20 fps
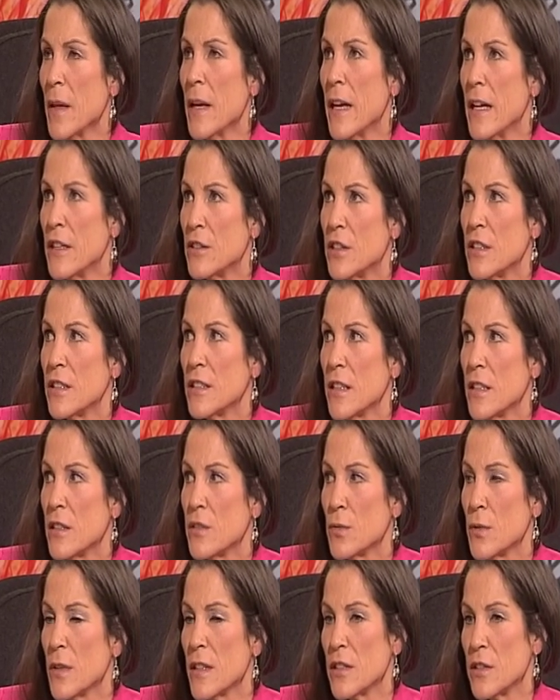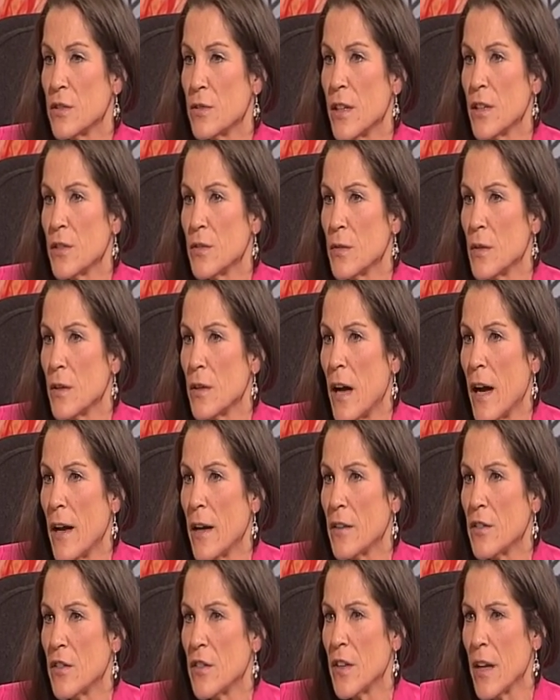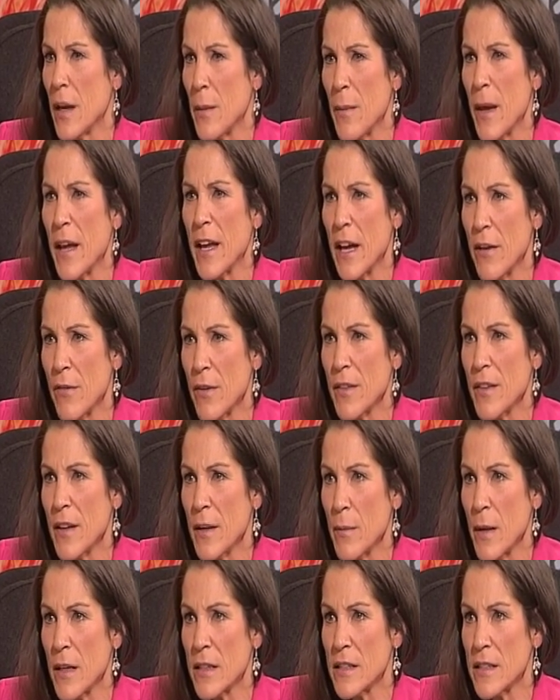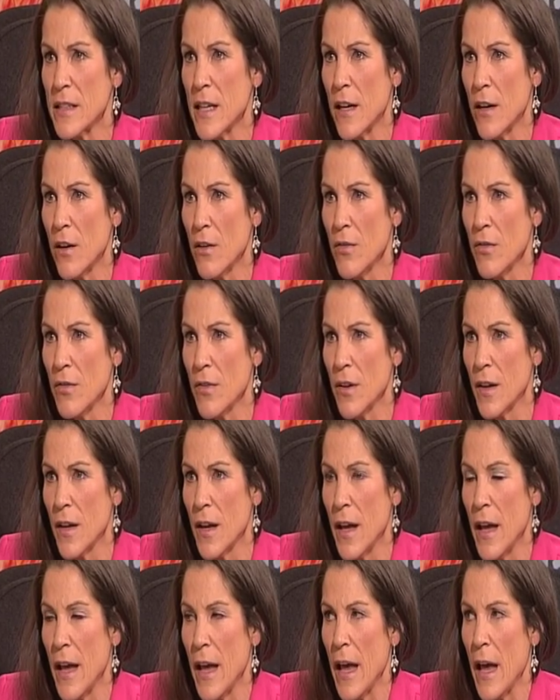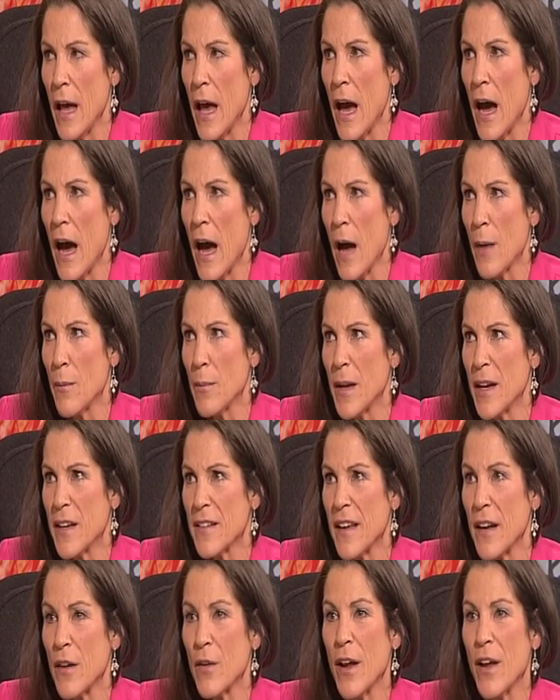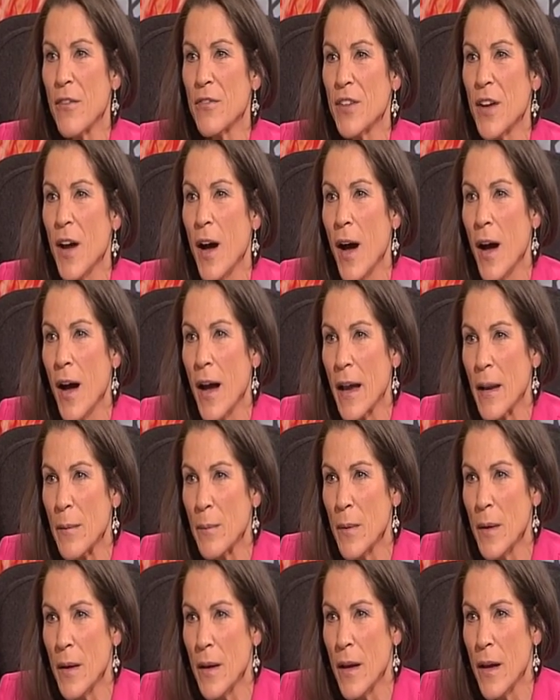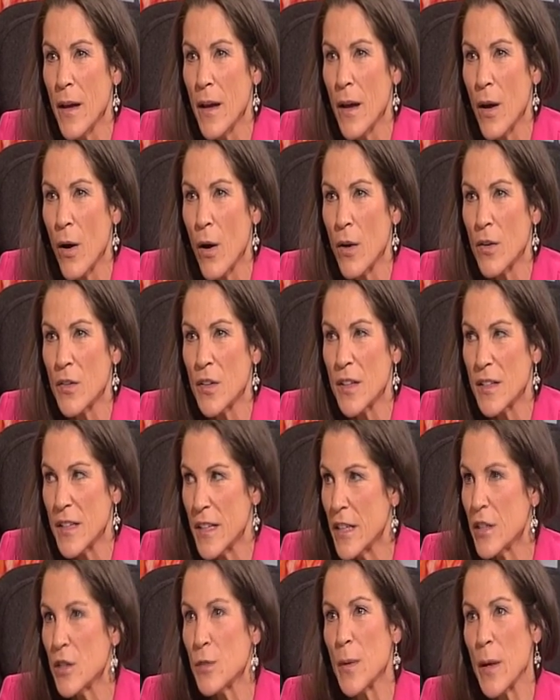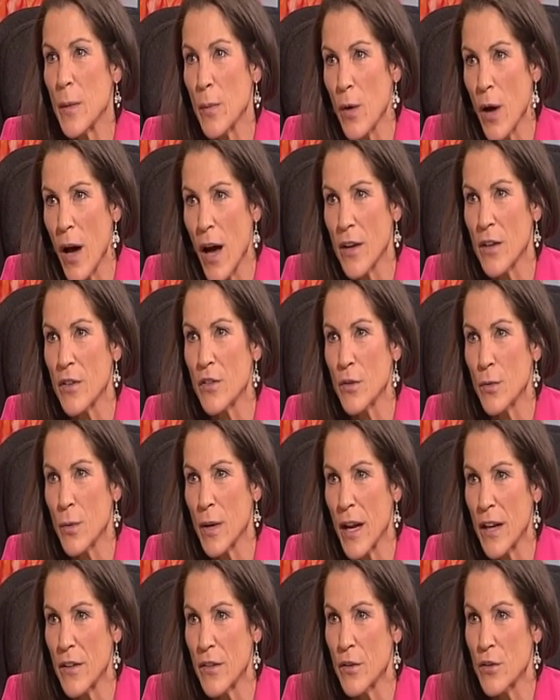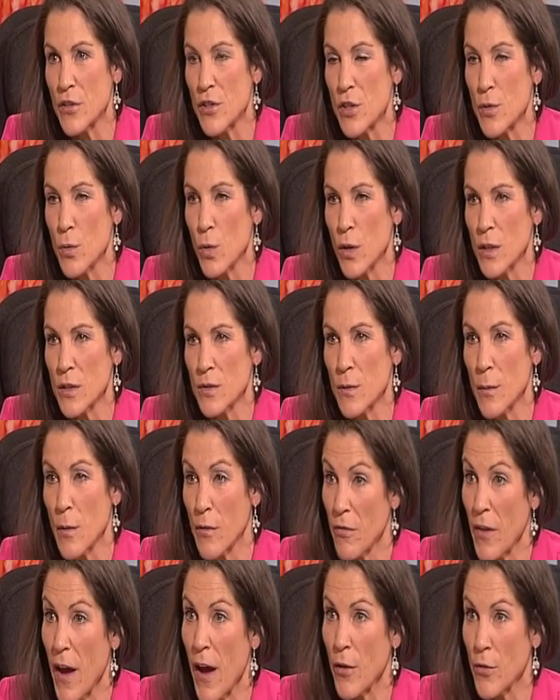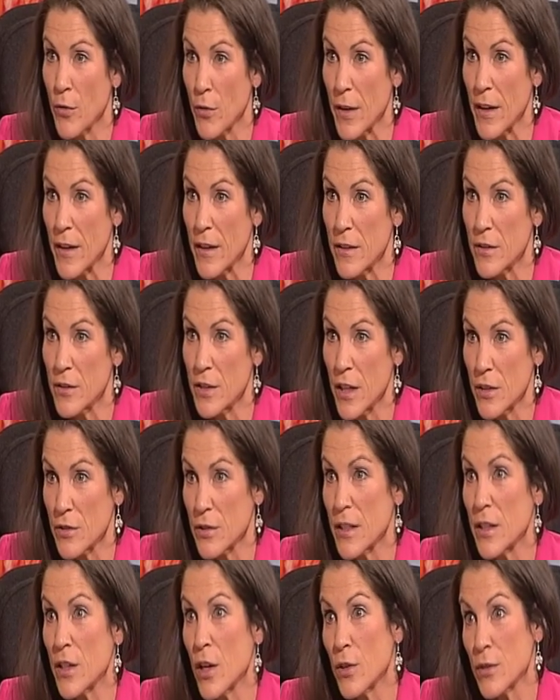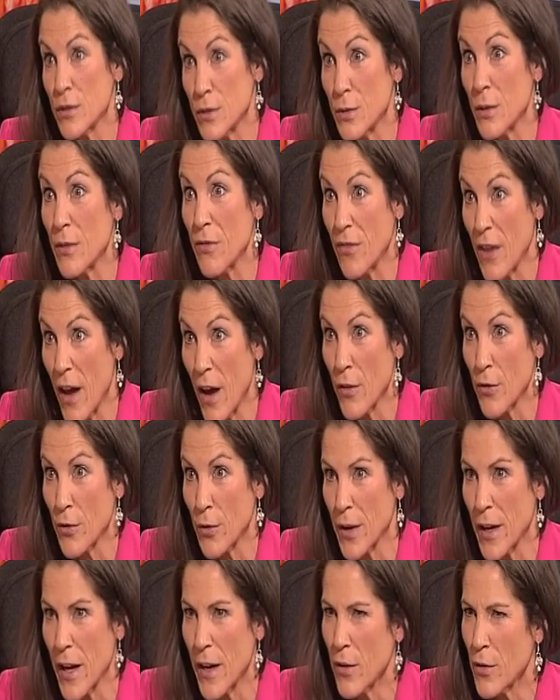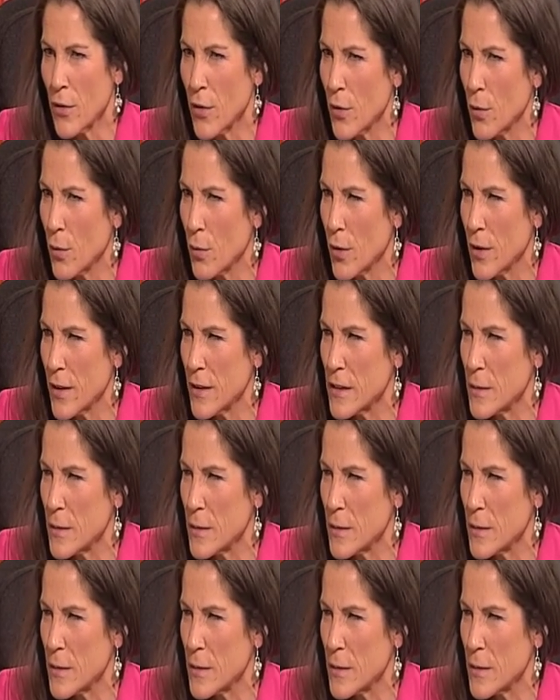And she said it's really stressful. She said, I make everything myself because I don't have time to teach people how to do what I do. She works from a foundry. She actually goes to a foundry. I don't know the word in